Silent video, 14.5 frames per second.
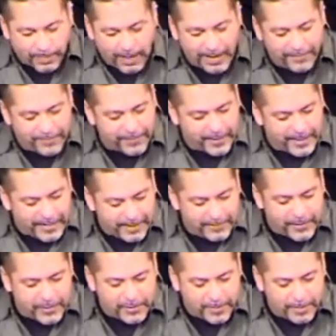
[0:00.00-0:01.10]
brought
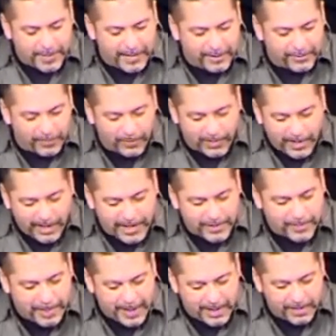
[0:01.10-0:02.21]
forgiveness to many through God's
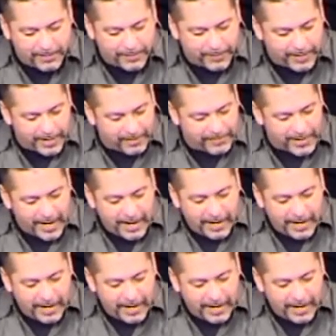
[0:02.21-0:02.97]
bountiful gift.